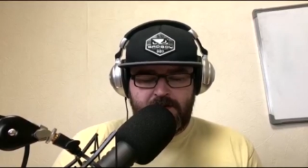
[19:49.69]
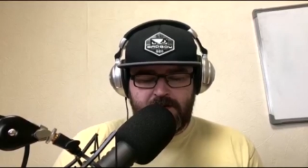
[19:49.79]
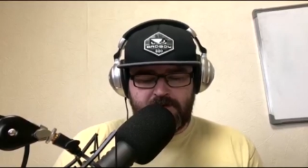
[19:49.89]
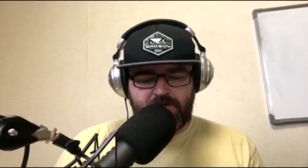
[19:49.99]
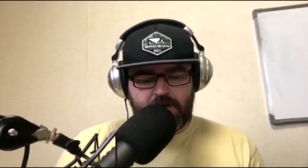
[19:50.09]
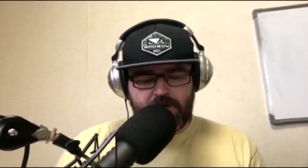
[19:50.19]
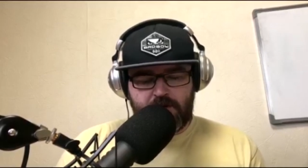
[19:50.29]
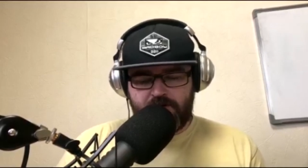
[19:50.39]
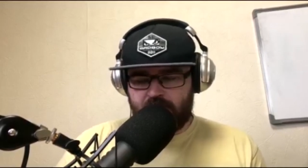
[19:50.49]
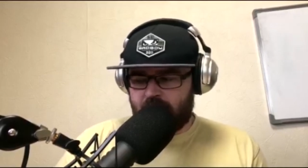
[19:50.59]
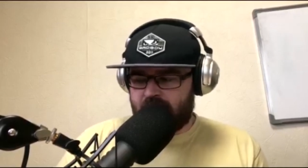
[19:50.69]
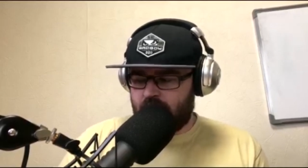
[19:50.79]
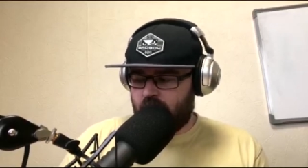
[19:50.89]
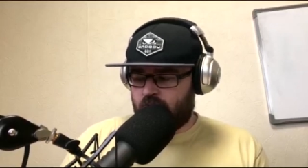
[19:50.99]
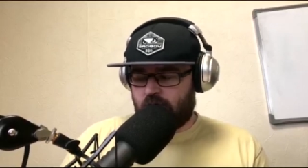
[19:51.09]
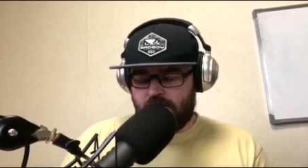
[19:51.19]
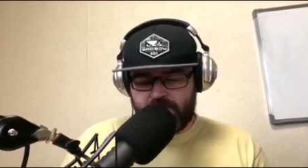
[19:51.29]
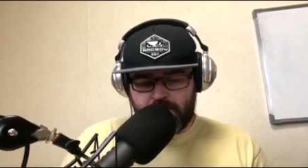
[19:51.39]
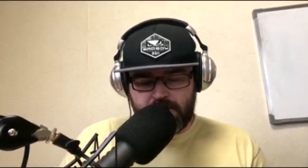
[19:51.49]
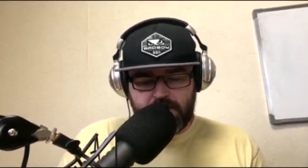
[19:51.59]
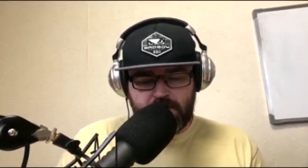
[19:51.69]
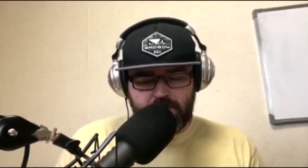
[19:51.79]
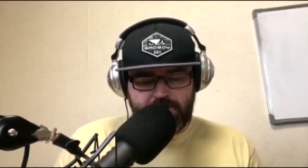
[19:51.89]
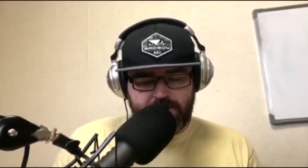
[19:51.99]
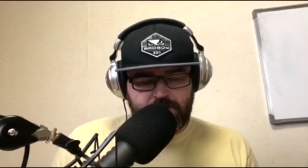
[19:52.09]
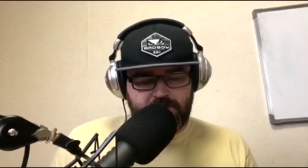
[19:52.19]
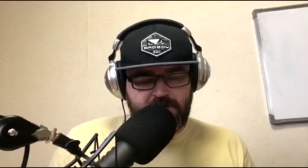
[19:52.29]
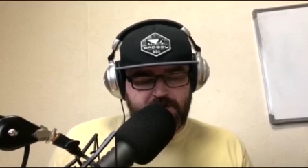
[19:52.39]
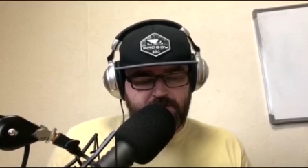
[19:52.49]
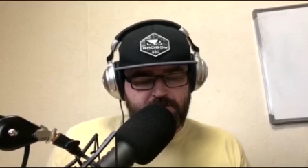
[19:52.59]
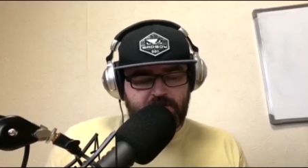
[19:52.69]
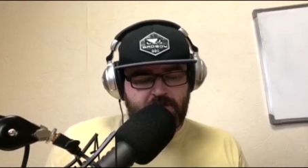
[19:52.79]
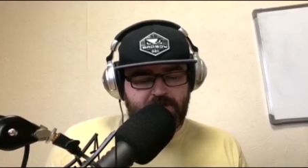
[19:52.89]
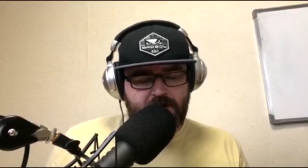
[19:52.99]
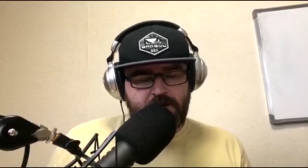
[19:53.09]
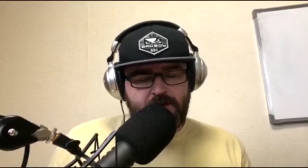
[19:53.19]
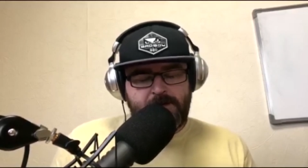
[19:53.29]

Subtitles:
He's very comfortable and looked comfortable in the 2 fights we've seen of him so far.